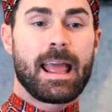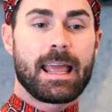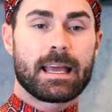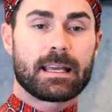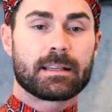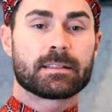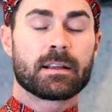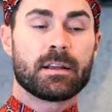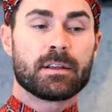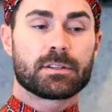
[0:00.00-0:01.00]
And
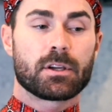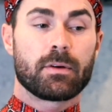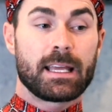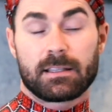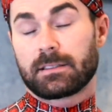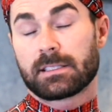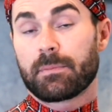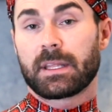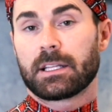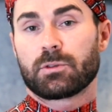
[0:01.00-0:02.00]
so it's
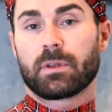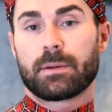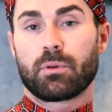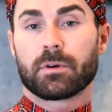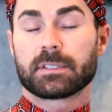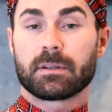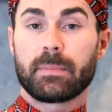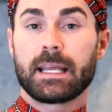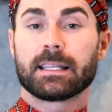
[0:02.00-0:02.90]
something that's really important to me.